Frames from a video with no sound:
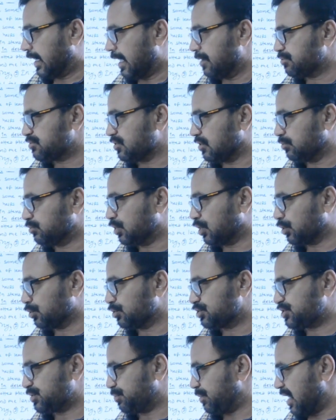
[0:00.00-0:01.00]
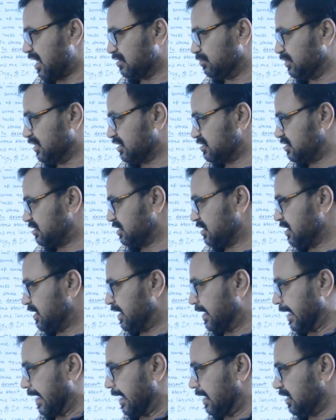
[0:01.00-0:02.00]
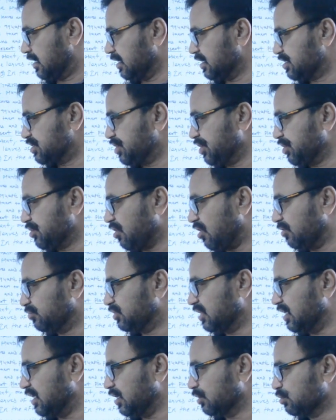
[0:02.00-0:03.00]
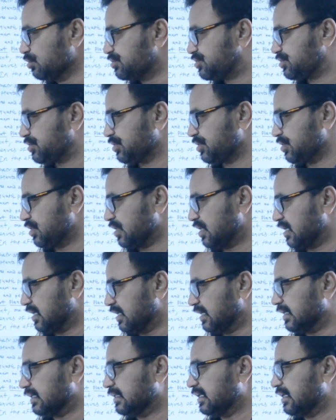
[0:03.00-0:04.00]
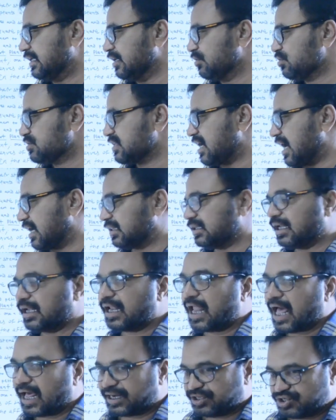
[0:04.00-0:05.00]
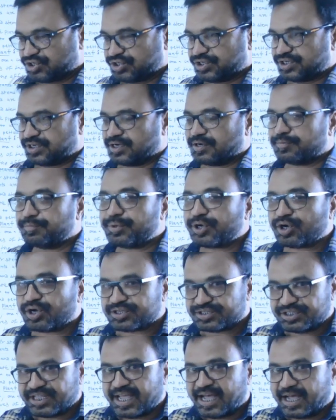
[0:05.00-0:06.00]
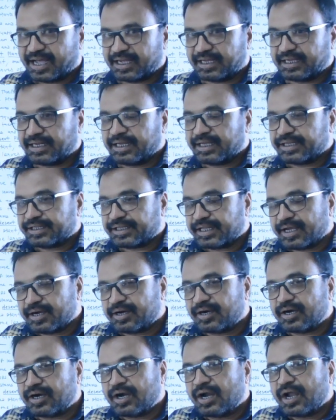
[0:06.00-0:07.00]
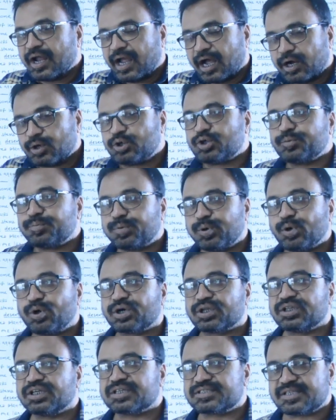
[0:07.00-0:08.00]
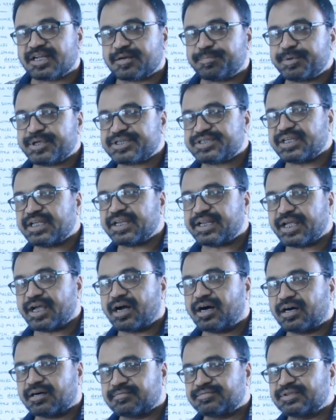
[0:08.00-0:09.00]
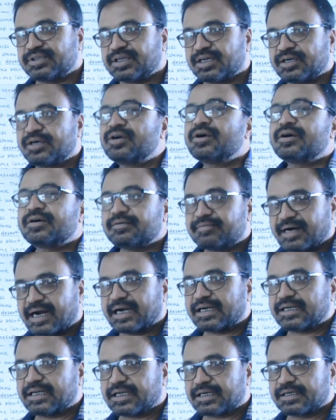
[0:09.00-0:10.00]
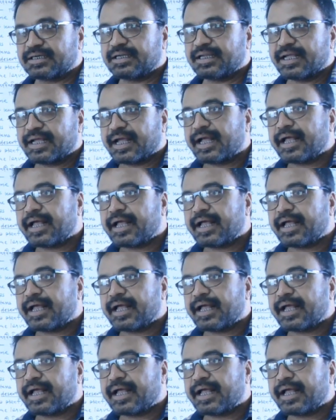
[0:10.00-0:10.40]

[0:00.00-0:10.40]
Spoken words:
types of the roots, fibers, characteristic of the leaves. The leaves are the large because they have to float the surface area of the water.